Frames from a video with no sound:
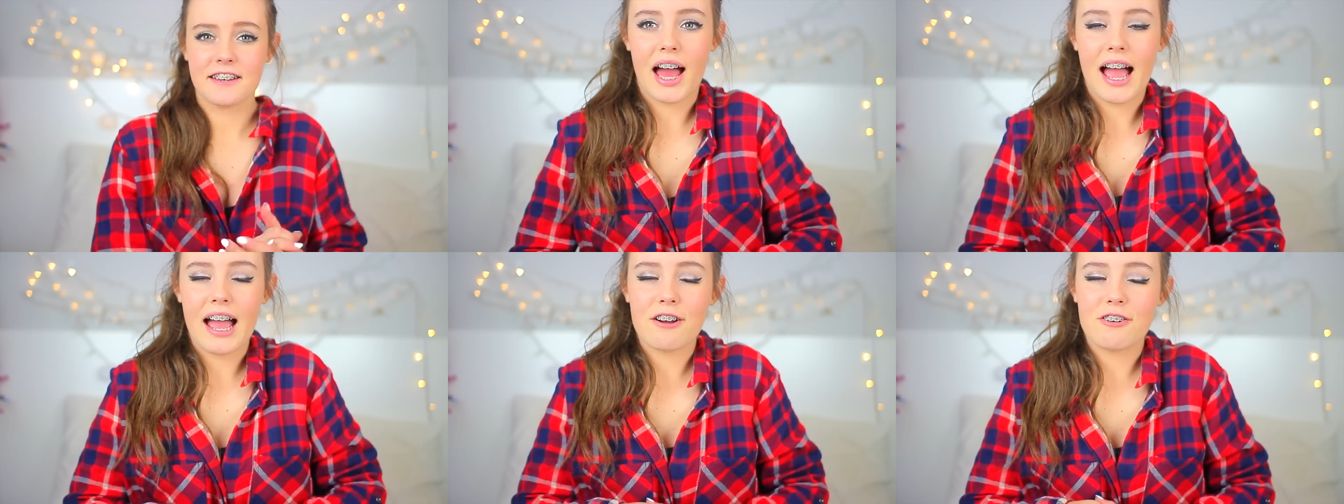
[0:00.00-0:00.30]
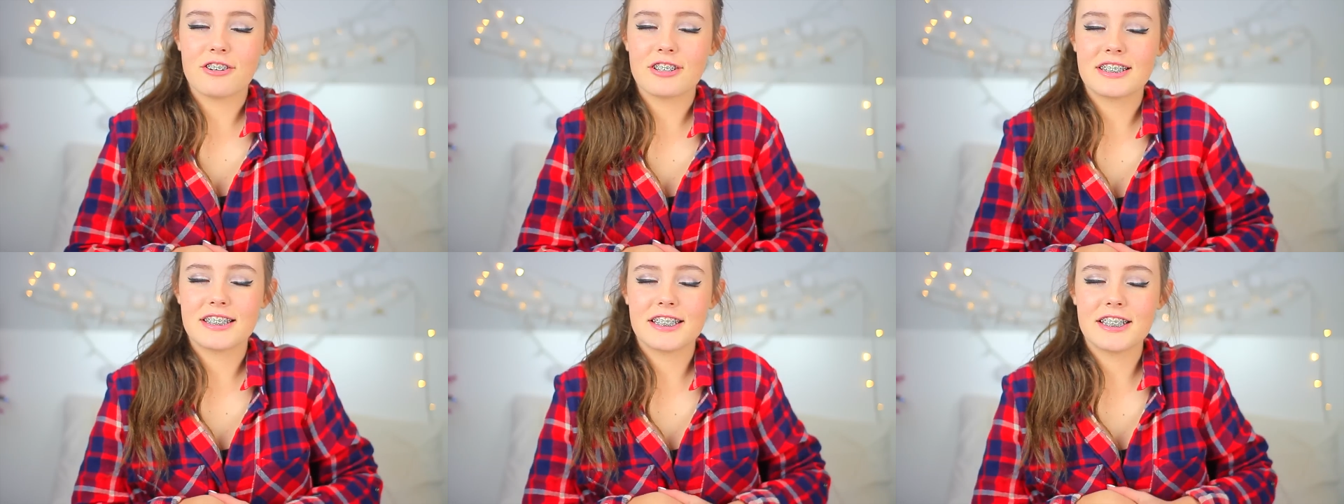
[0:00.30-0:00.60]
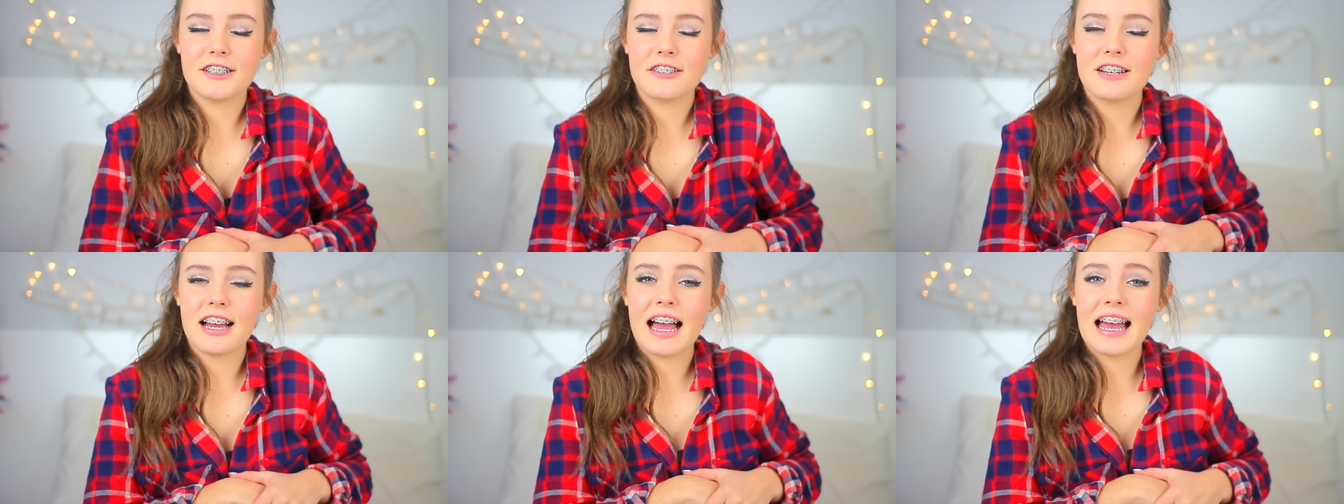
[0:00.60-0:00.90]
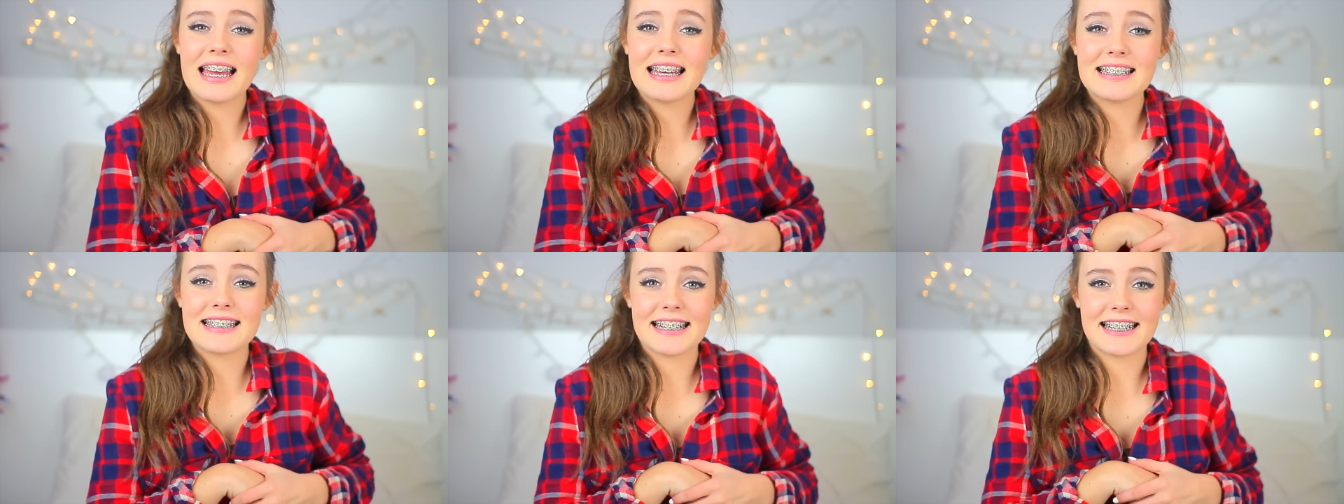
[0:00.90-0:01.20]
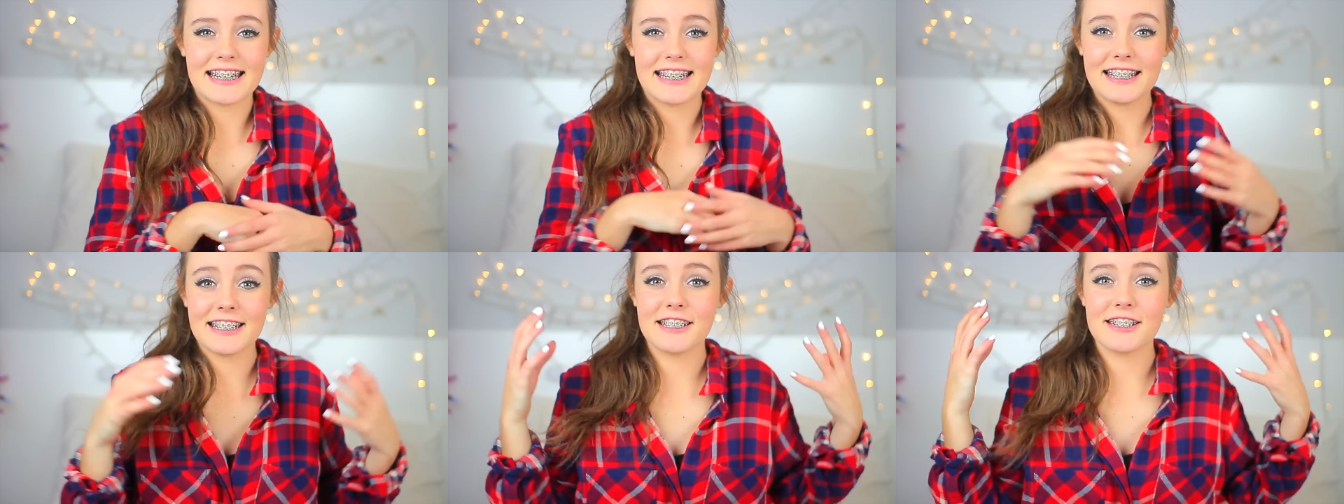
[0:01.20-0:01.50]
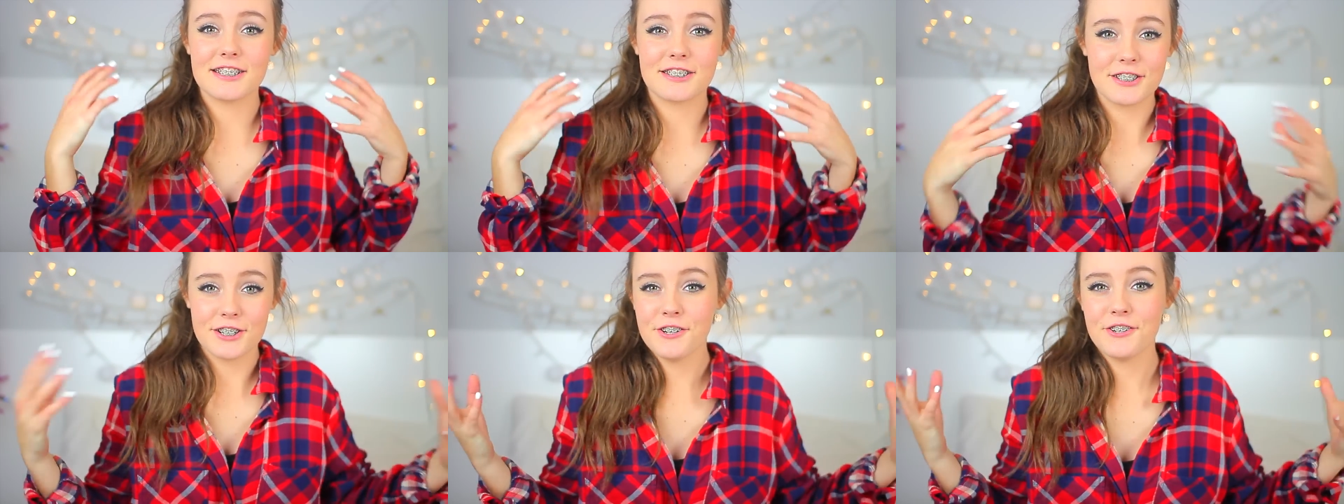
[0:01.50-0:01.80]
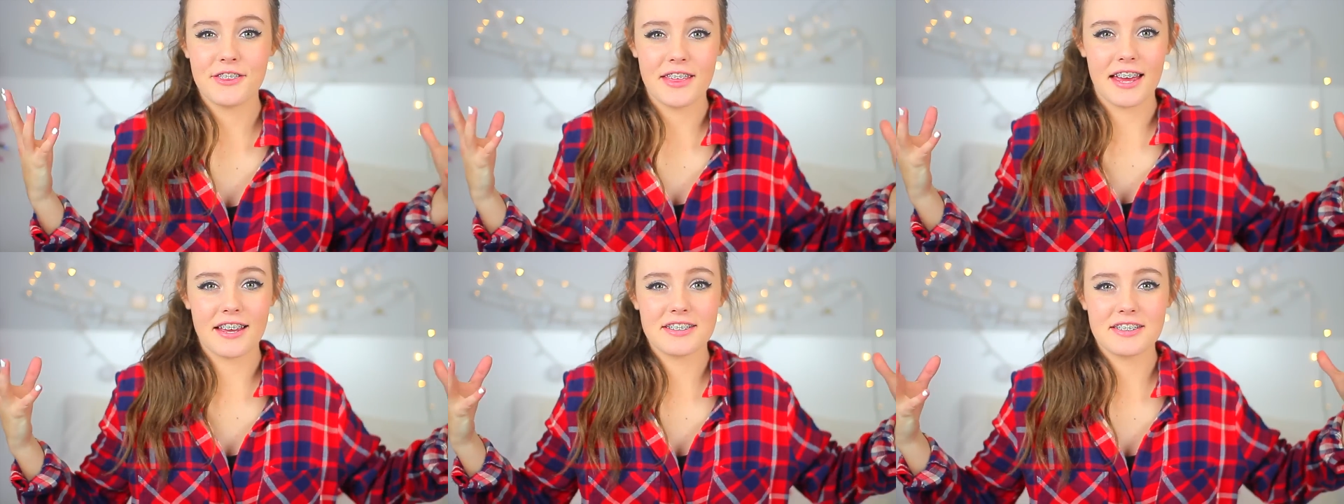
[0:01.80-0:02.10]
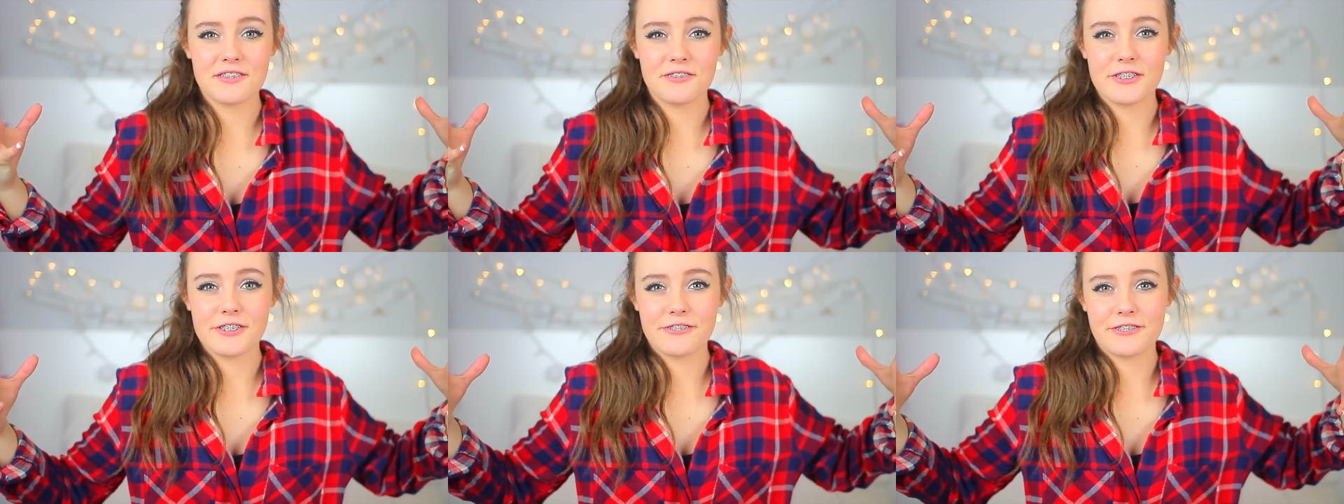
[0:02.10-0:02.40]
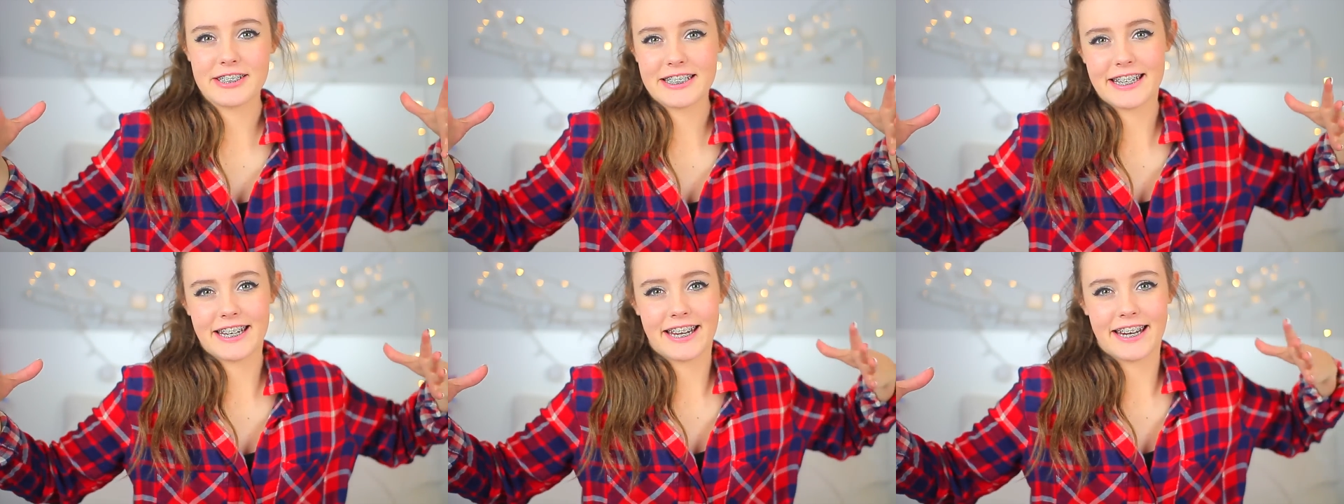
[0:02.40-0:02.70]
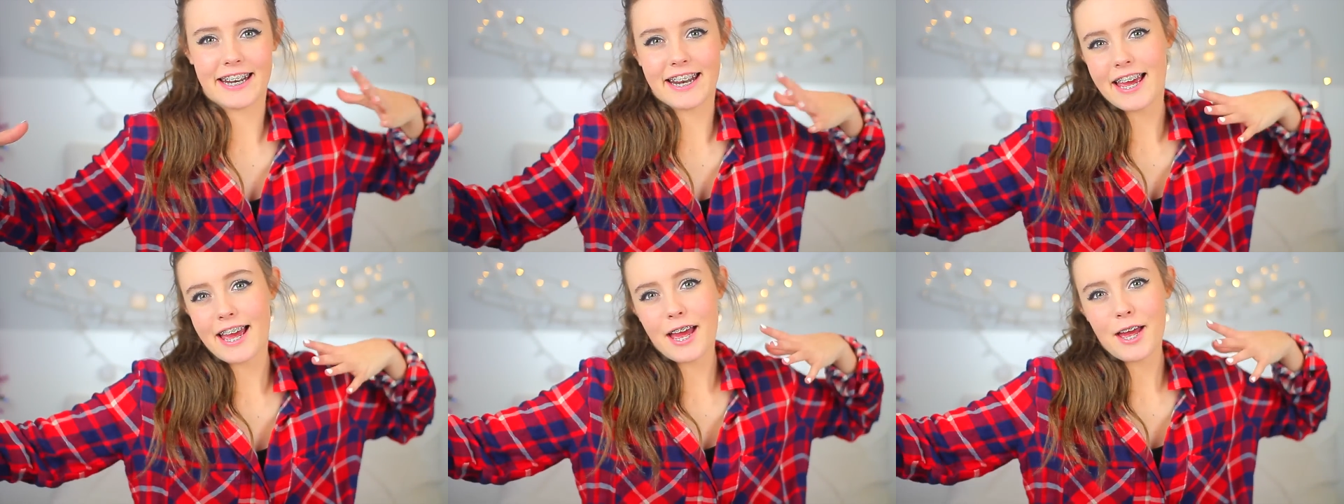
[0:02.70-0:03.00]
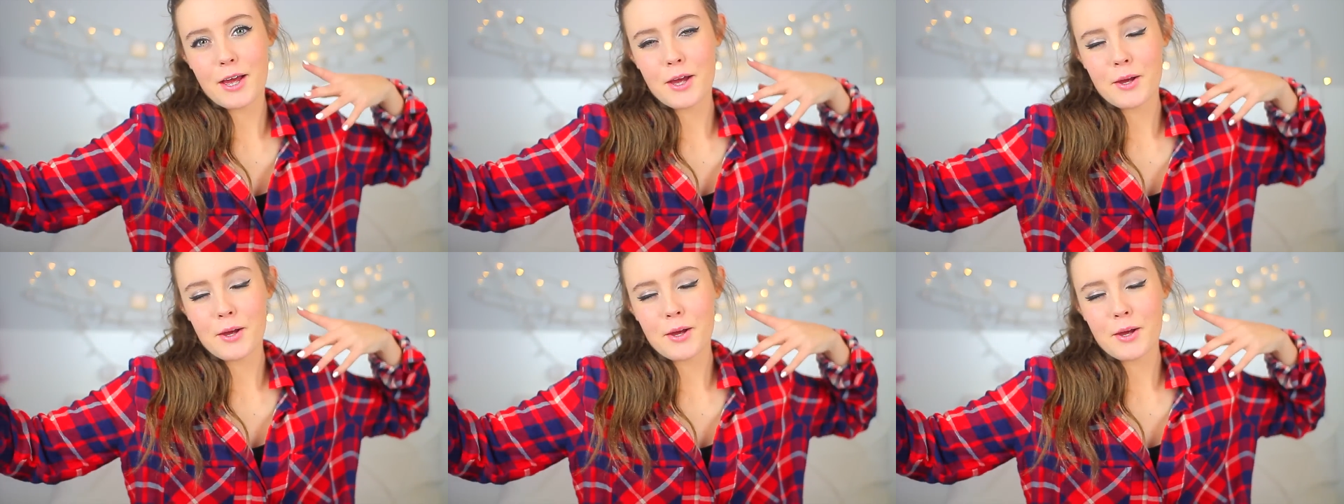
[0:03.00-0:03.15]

I will see you guys in 2015.